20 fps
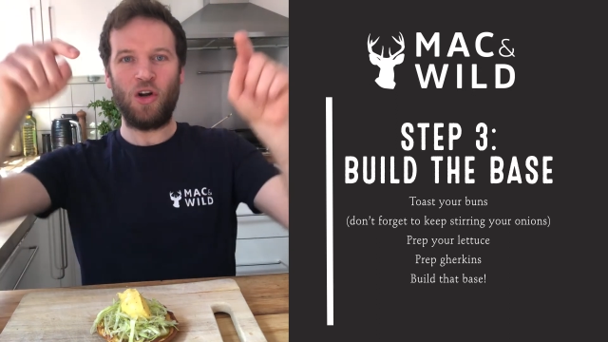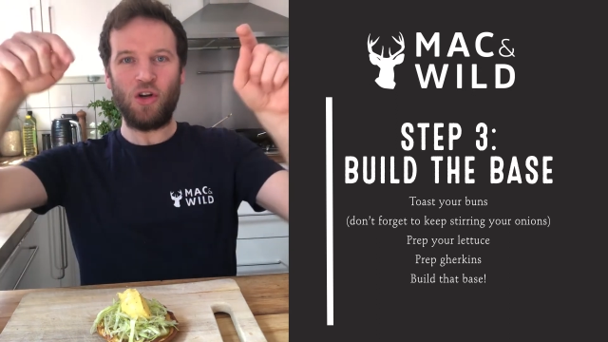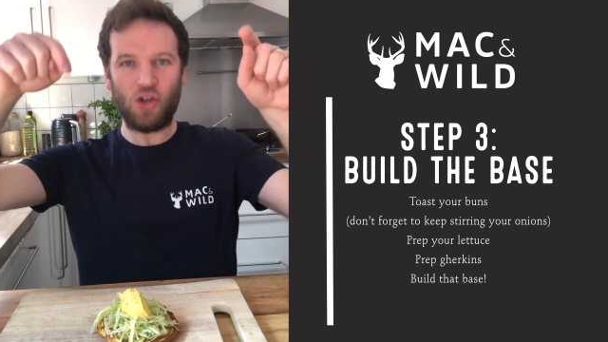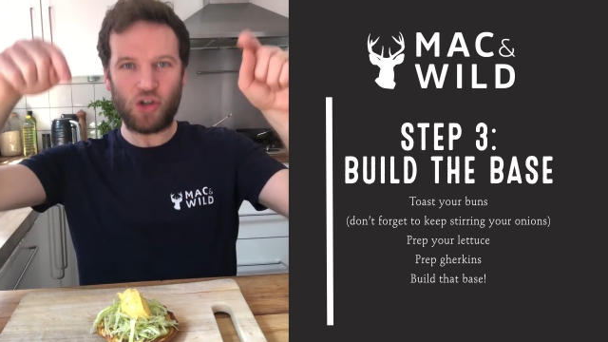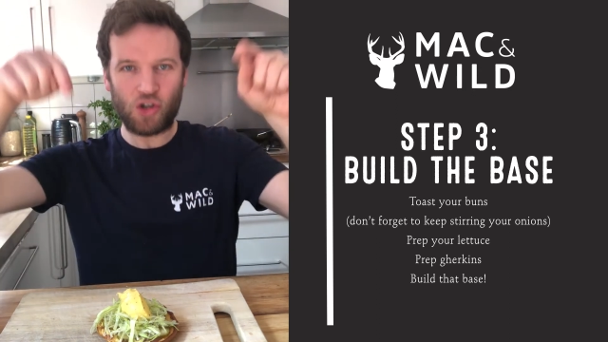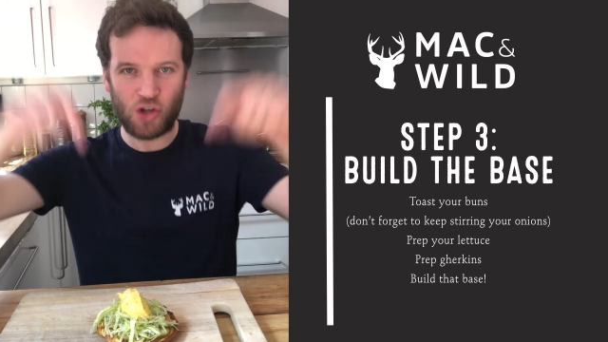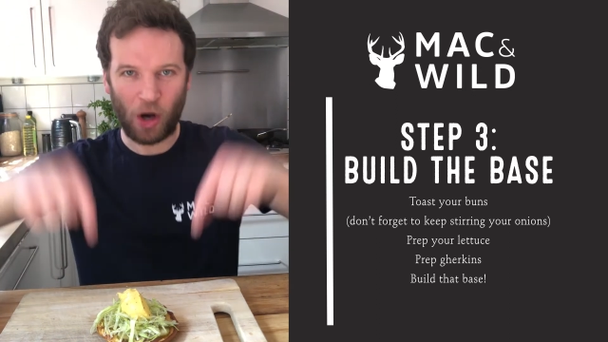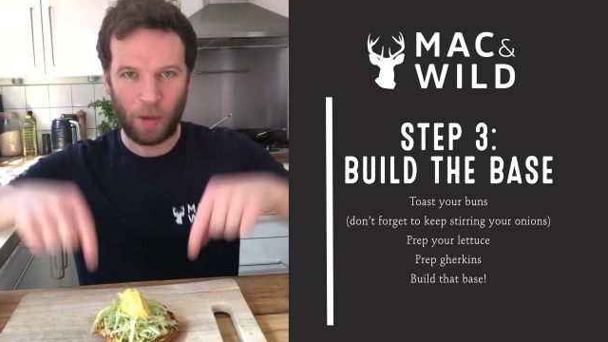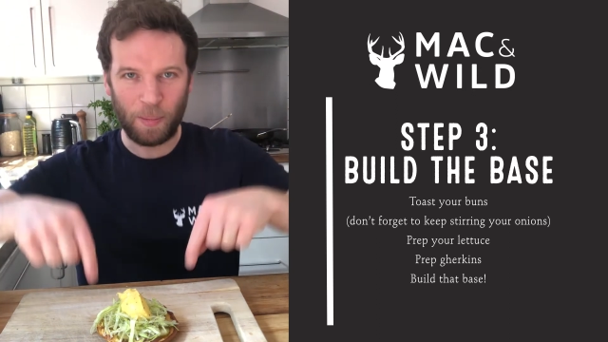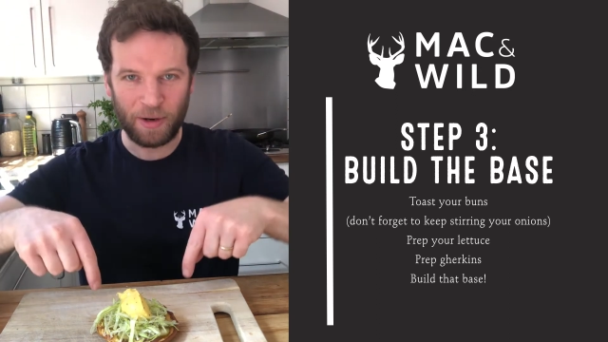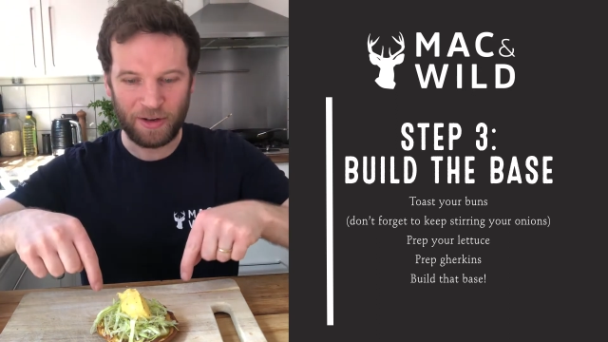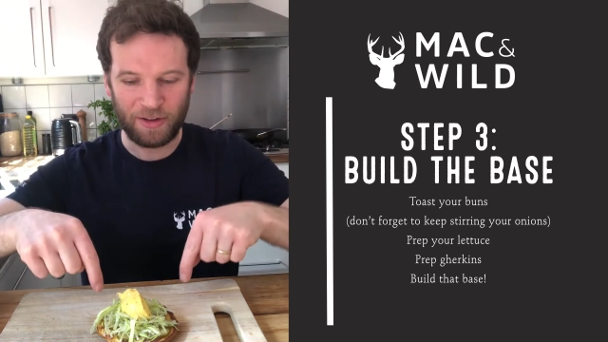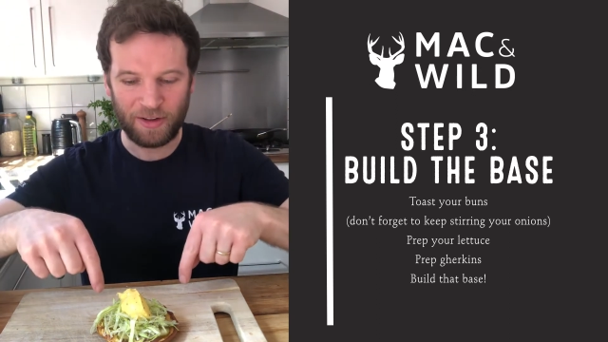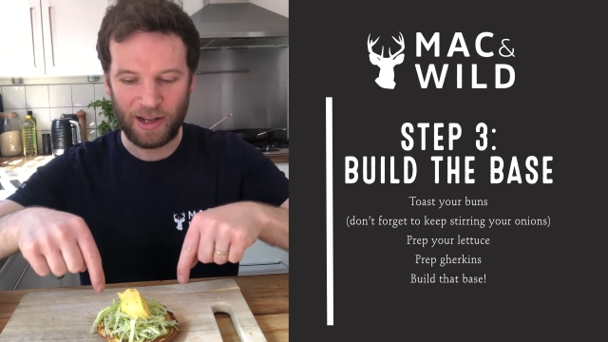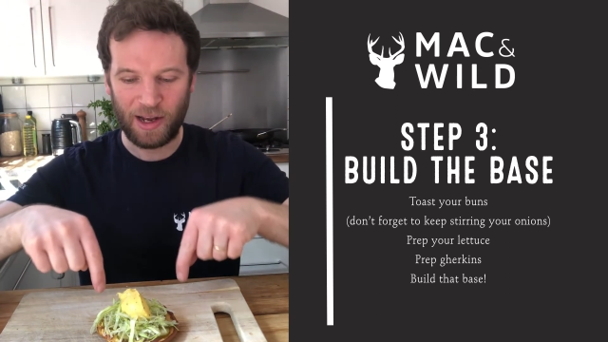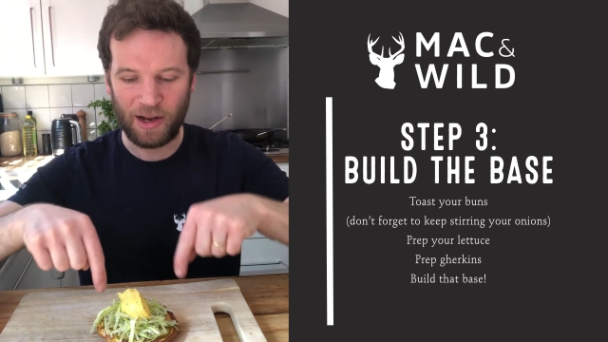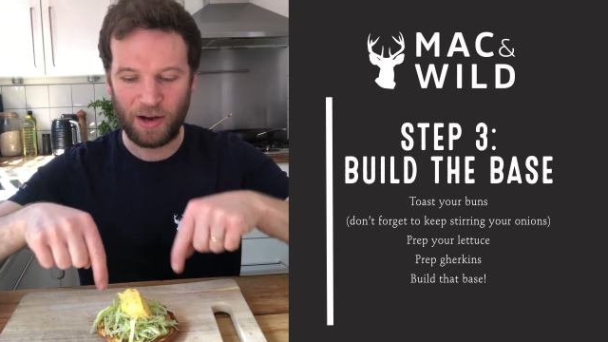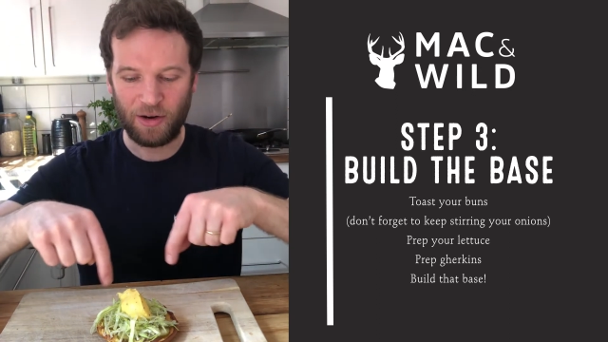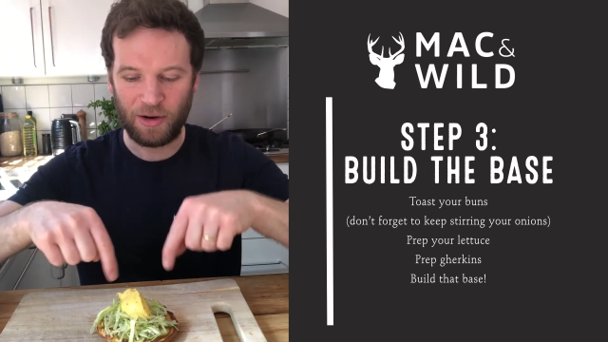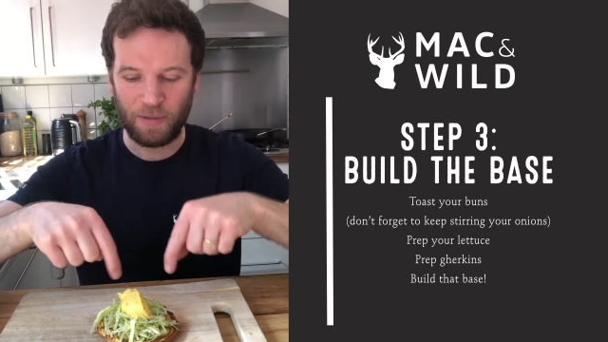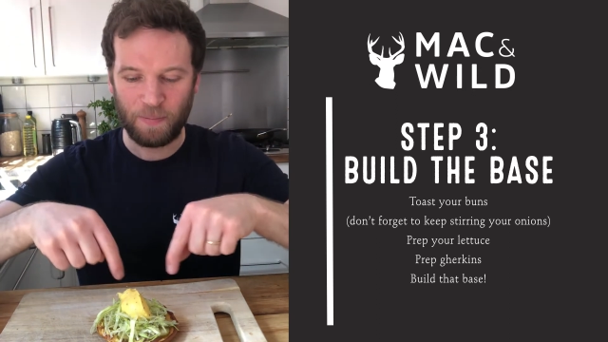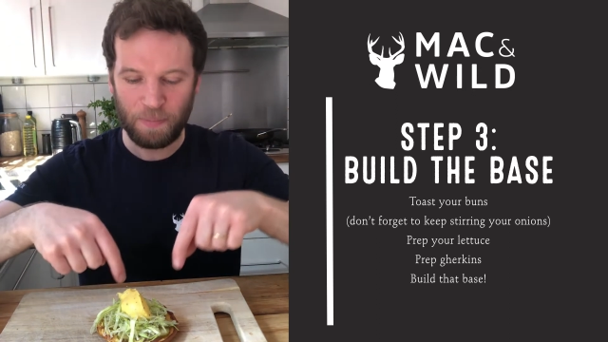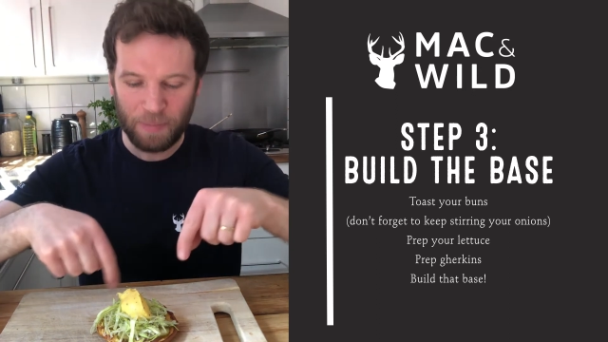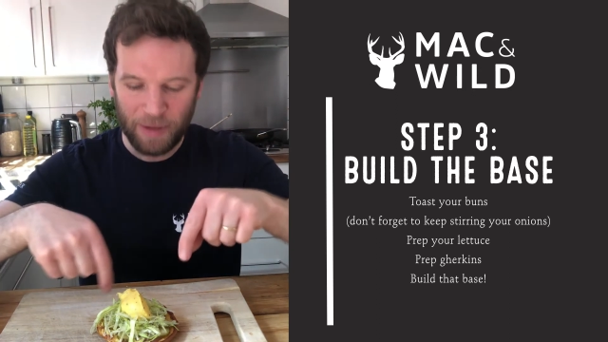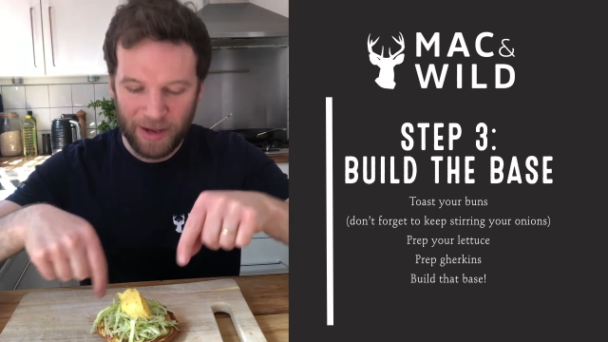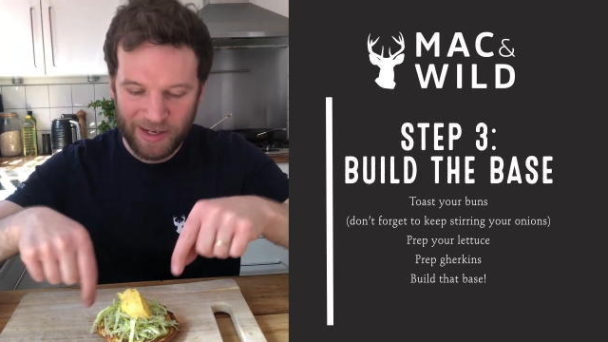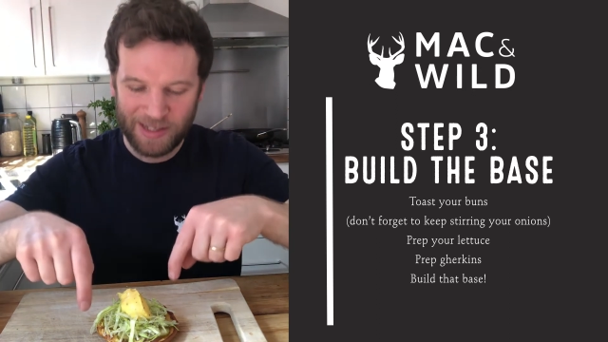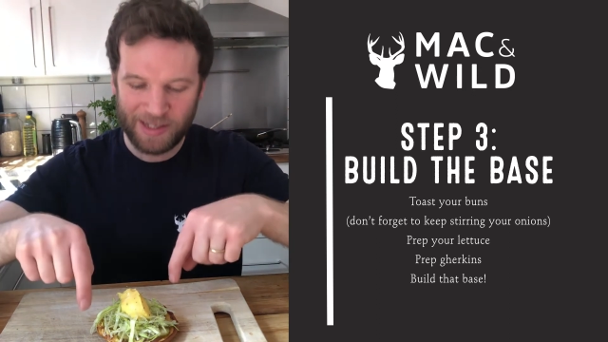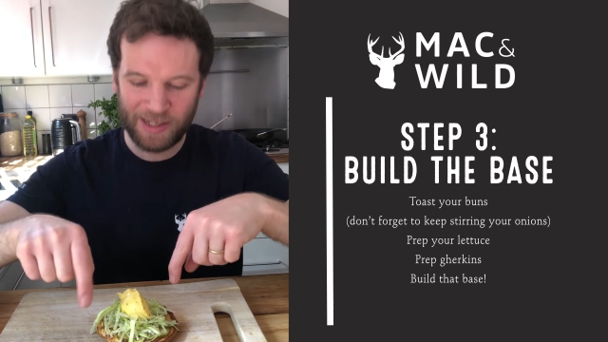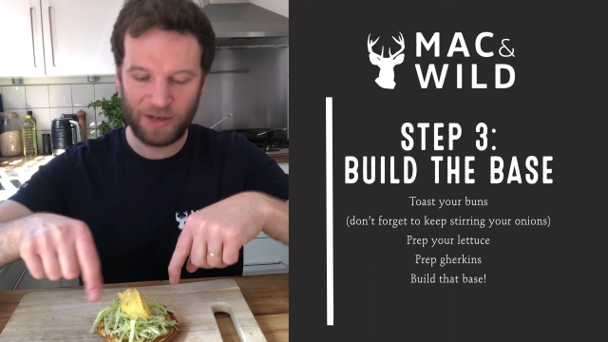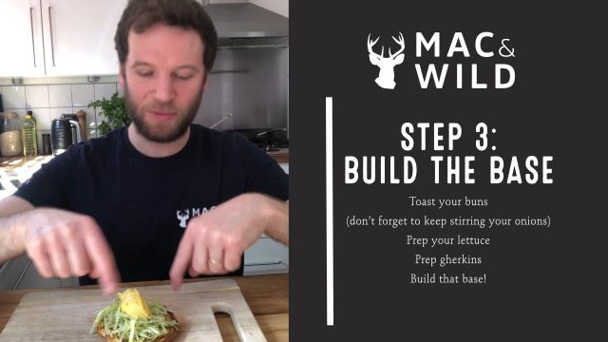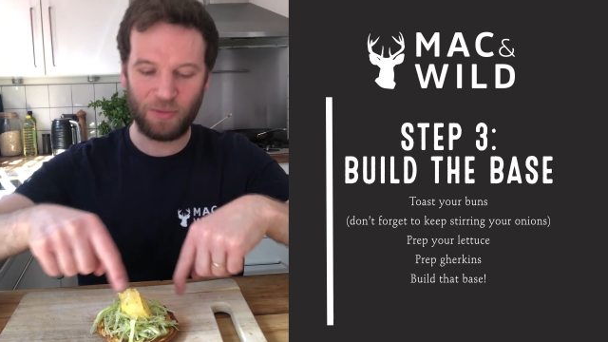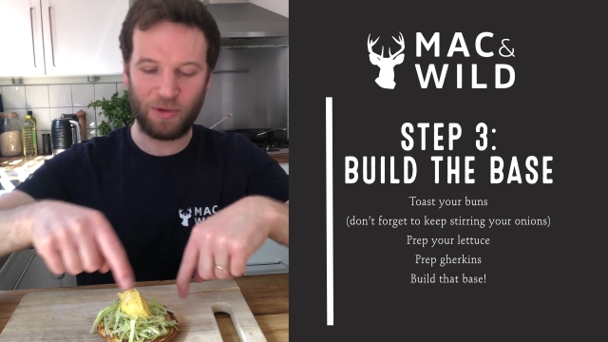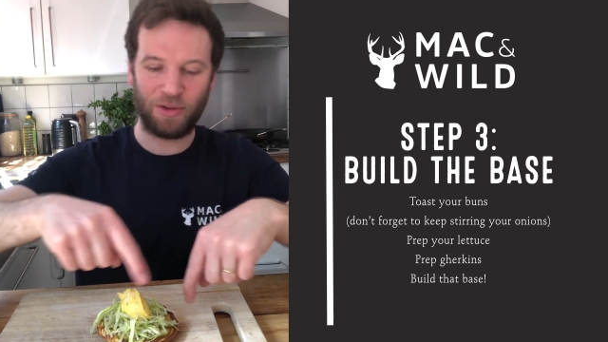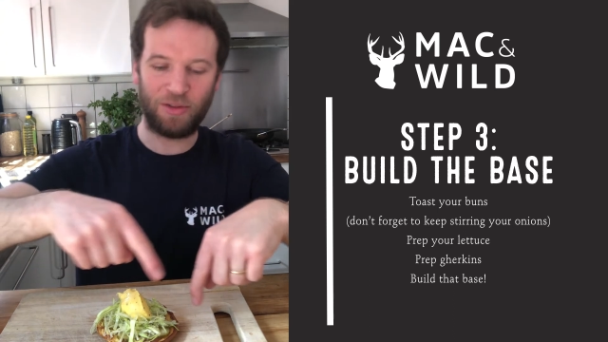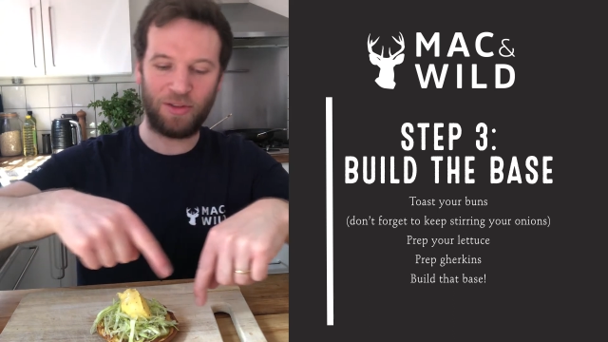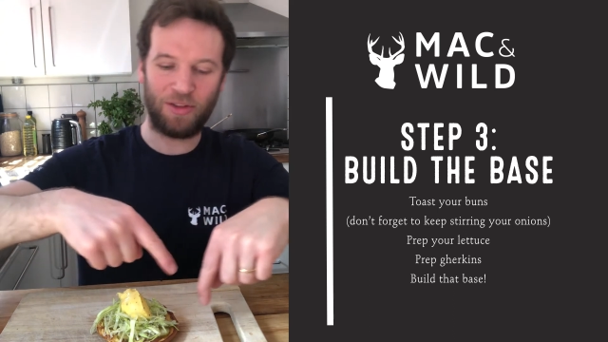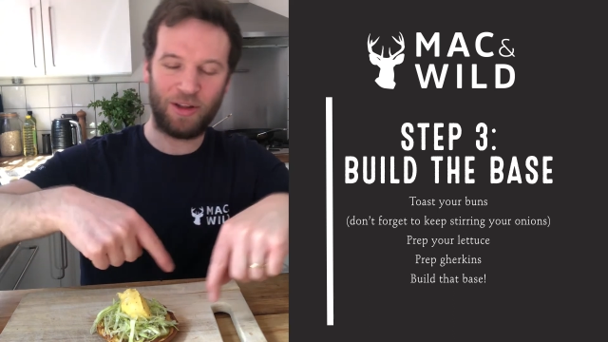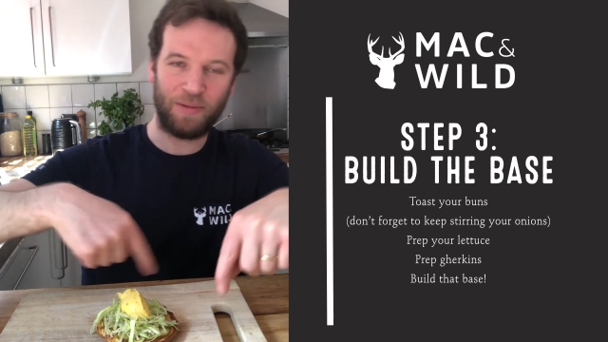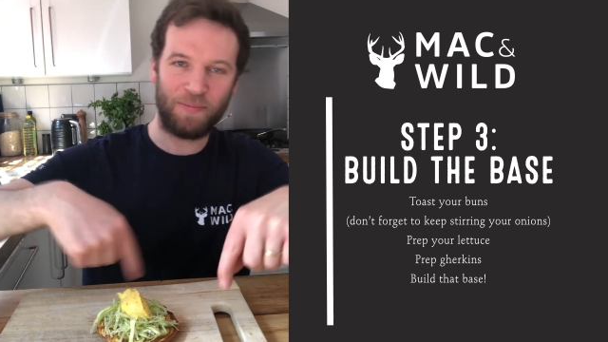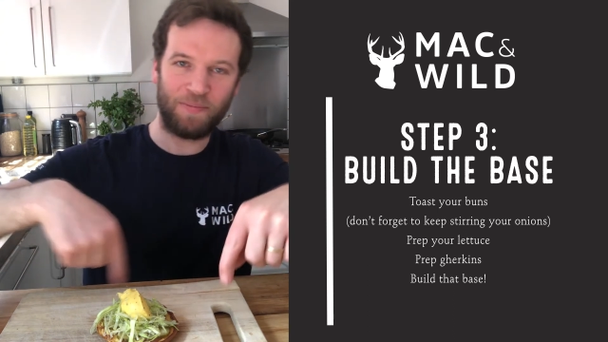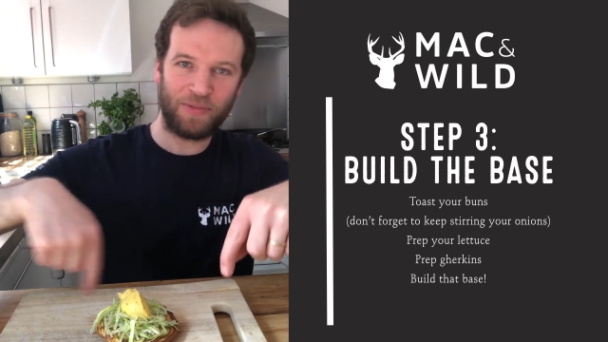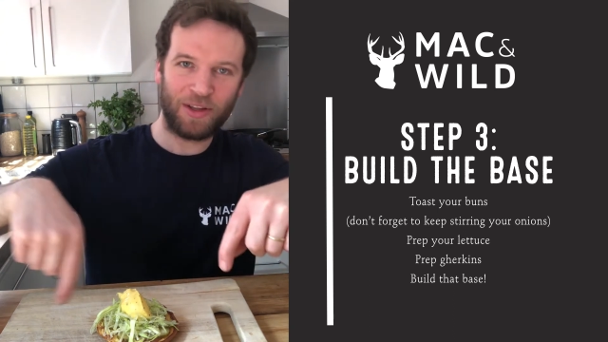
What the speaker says: dropping down, mixing with the